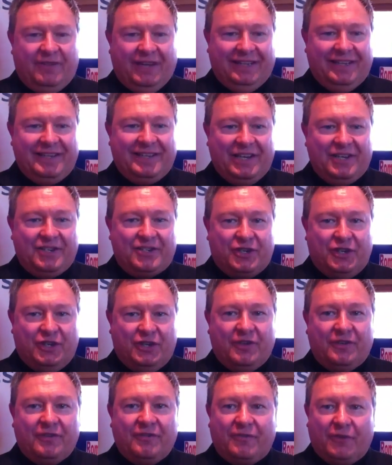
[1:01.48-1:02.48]

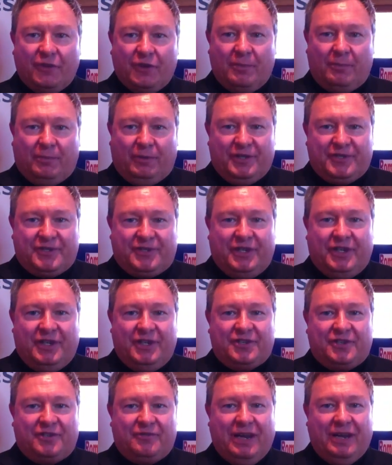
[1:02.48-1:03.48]
validation for the
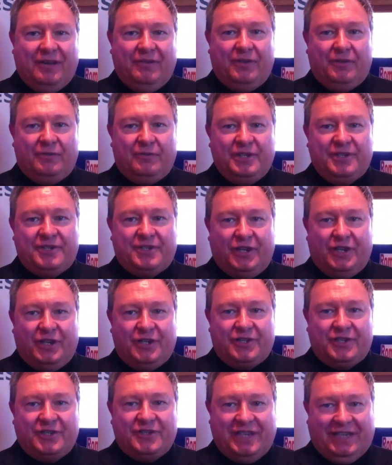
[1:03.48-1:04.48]
prestige around the
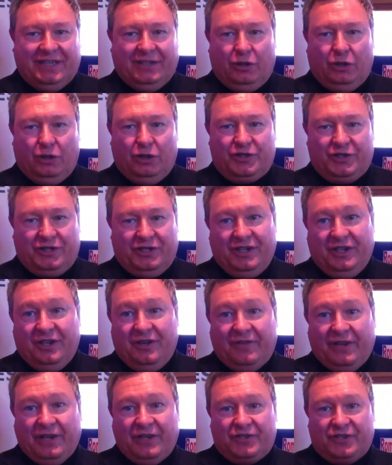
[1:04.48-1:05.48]
research and technology and
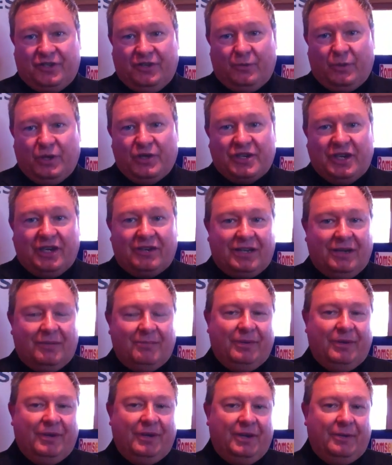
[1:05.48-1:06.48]
innovation which our
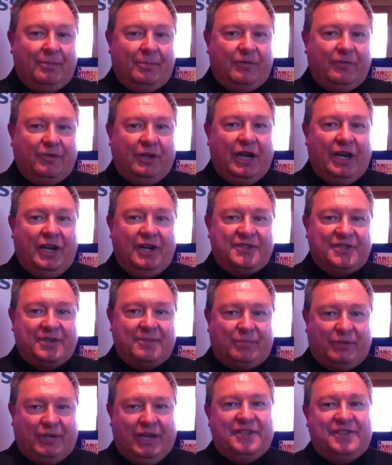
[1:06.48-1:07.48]
company provides
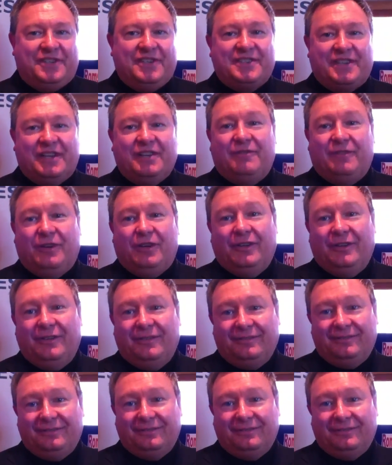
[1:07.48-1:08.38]
and prides itself on.